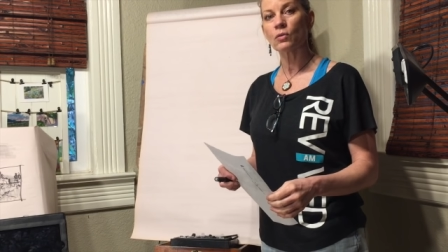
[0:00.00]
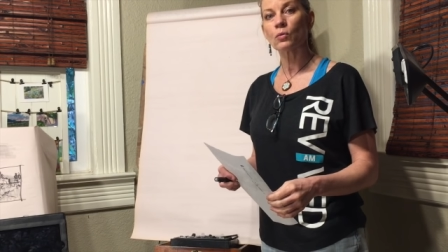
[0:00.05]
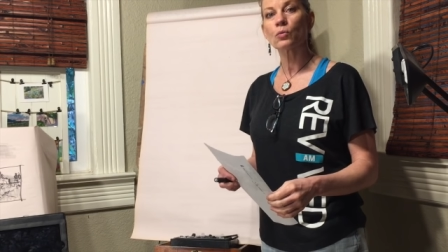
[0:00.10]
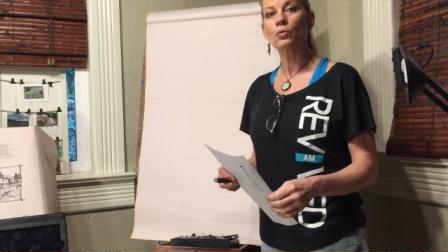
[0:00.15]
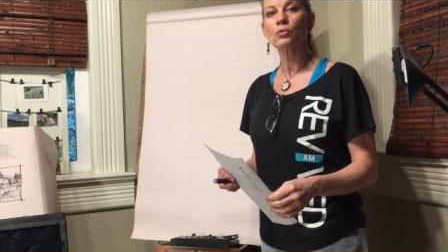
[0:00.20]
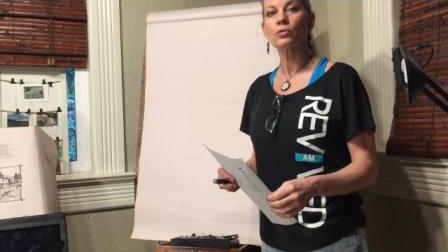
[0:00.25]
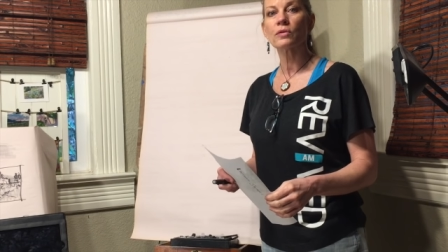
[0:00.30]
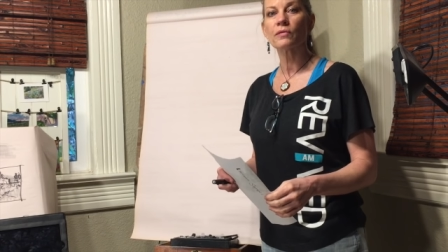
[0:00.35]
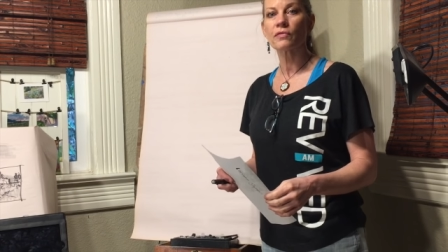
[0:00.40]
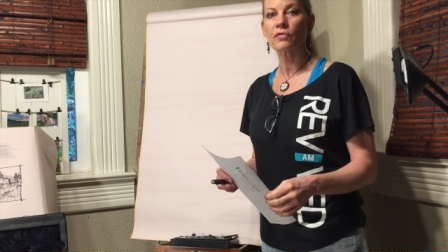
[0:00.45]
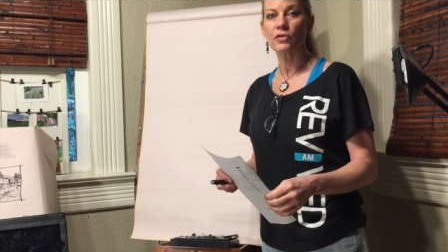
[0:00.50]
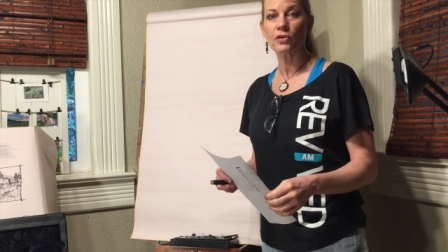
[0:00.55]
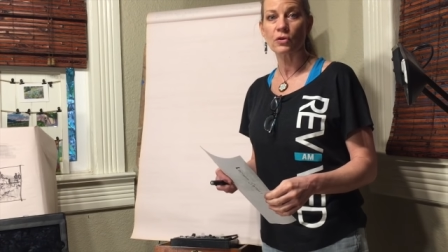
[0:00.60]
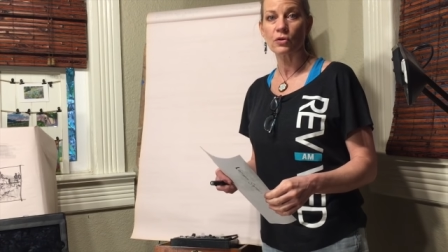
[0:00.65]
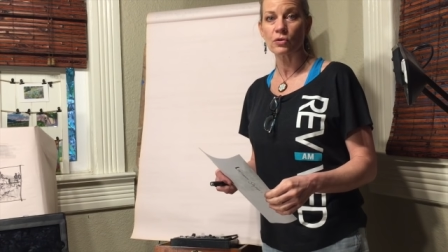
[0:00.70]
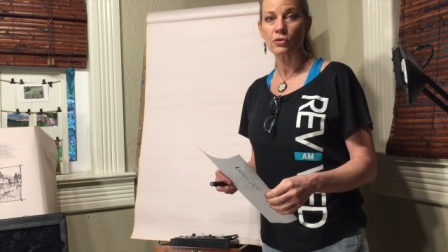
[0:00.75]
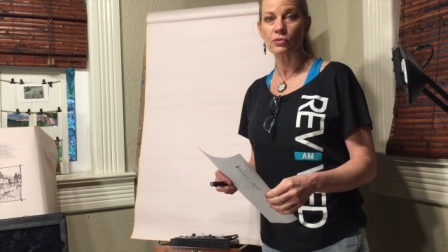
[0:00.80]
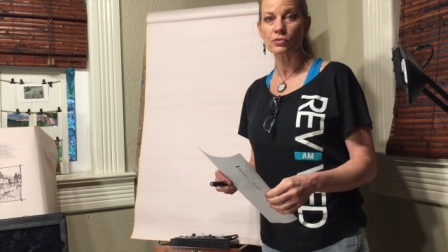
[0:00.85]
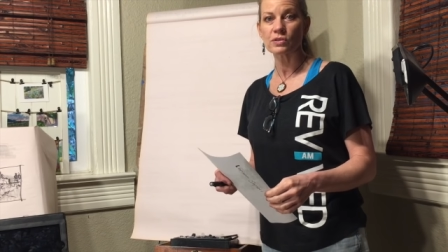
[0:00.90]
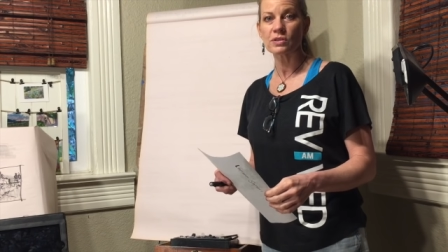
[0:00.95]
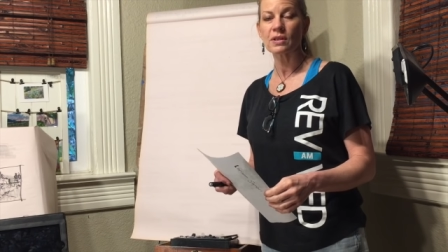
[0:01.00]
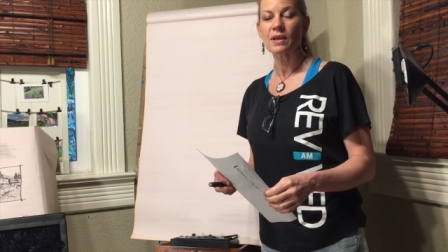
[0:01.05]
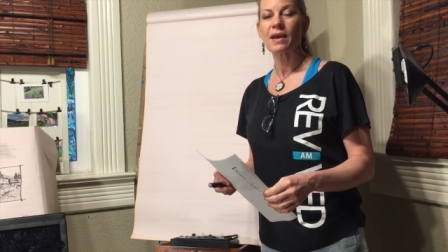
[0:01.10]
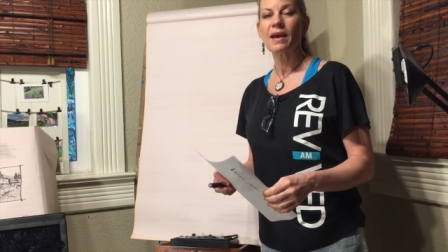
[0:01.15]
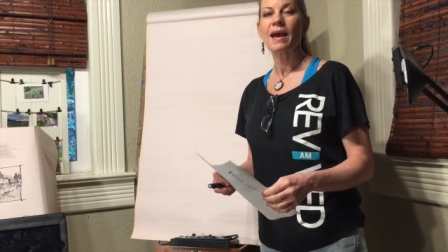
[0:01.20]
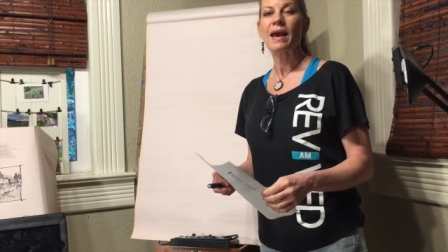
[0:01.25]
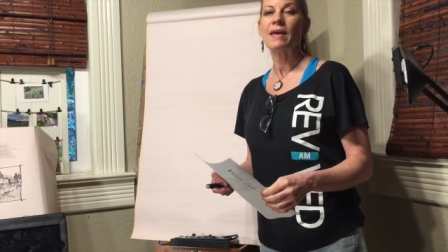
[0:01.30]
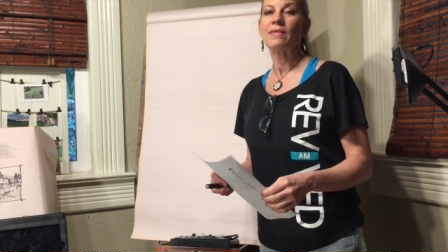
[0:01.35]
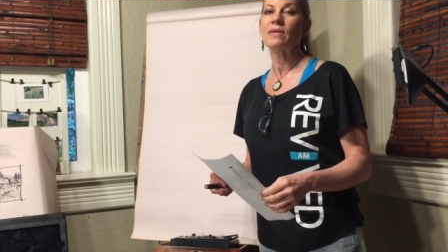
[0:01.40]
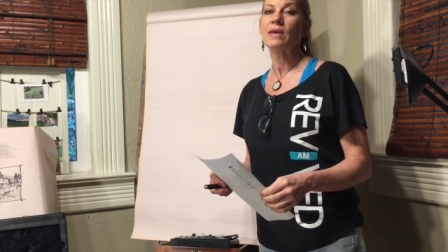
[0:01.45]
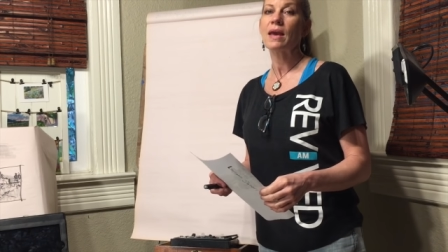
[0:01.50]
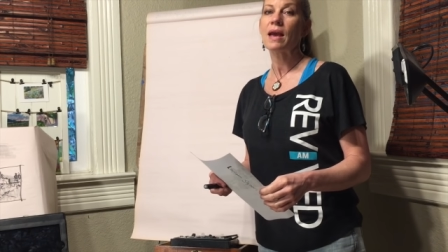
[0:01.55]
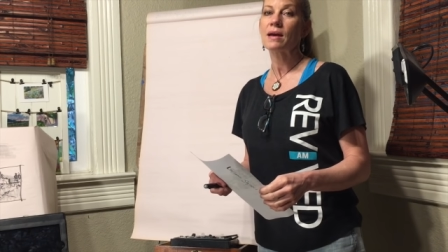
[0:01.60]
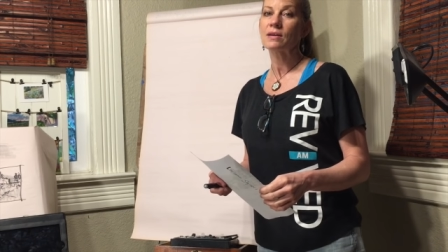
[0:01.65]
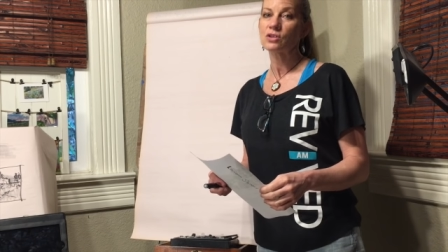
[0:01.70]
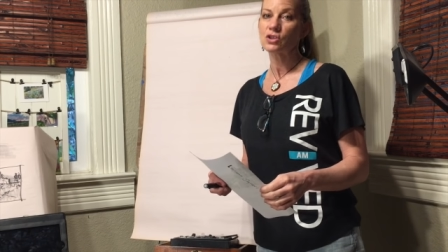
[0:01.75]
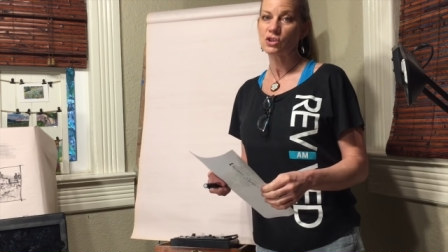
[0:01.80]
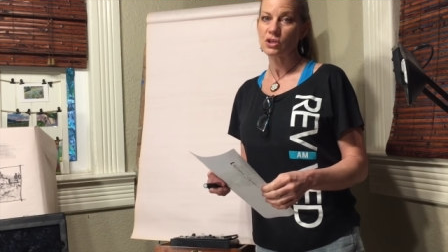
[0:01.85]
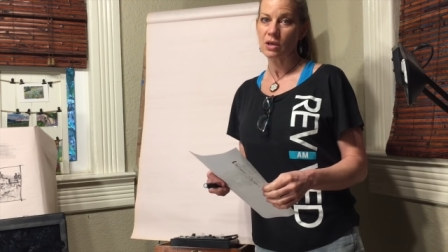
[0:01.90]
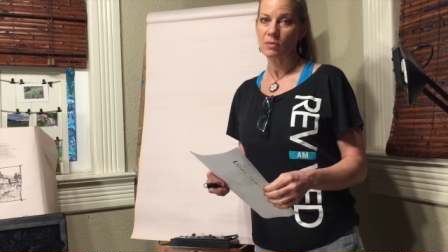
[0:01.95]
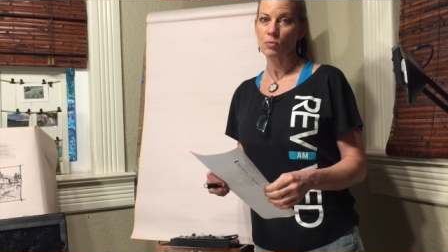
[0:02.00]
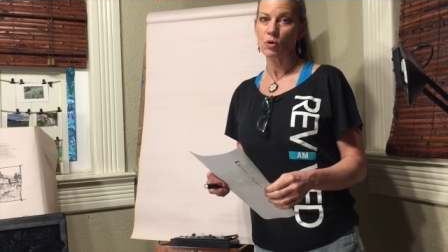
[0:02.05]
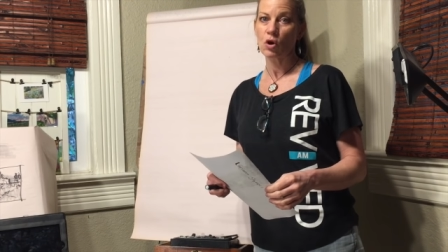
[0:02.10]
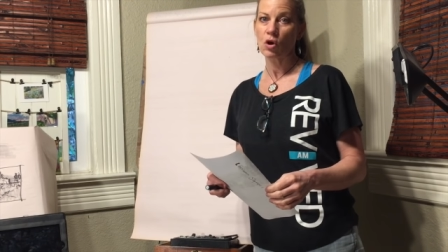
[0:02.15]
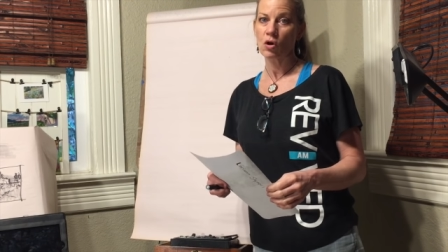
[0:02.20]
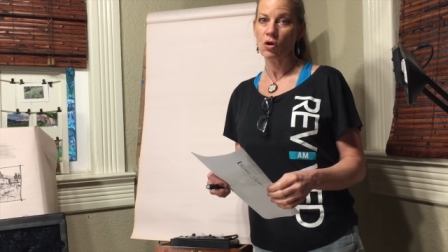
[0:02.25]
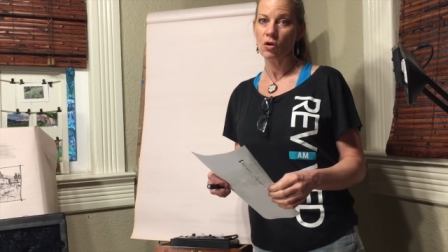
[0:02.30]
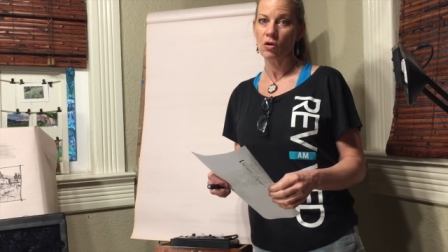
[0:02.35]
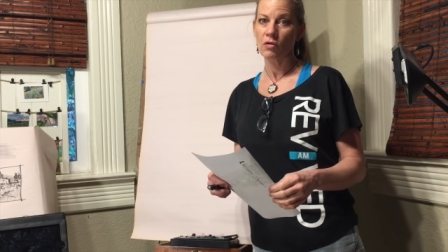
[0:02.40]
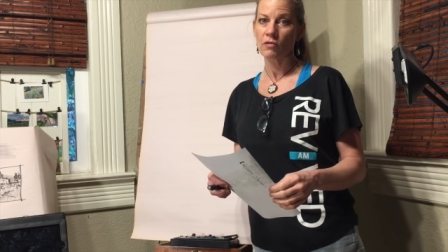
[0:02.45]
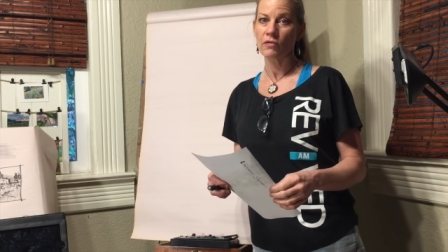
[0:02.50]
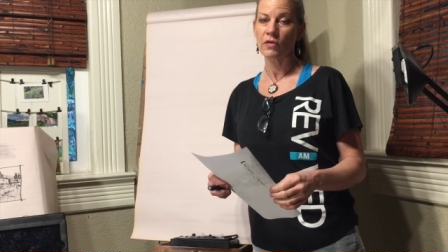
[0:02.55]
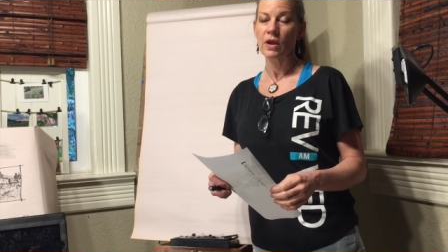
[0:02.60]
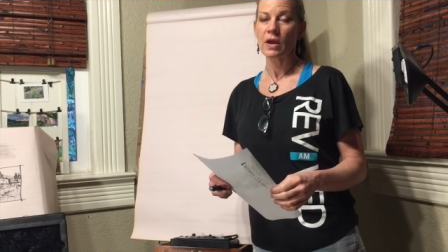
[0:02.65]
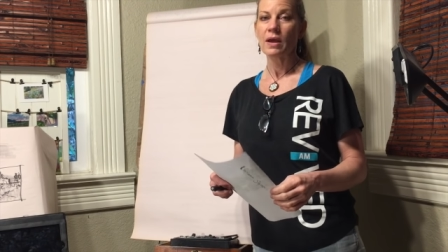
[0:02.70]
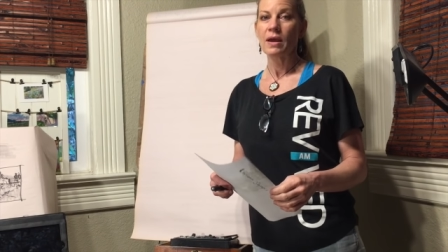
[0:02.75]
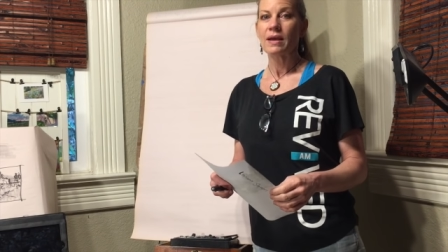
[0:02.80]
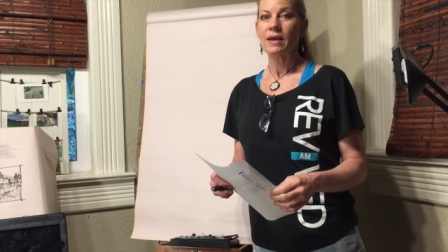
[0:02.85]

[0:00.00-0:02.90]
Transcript: the rule of thirds and the S-shaped curve,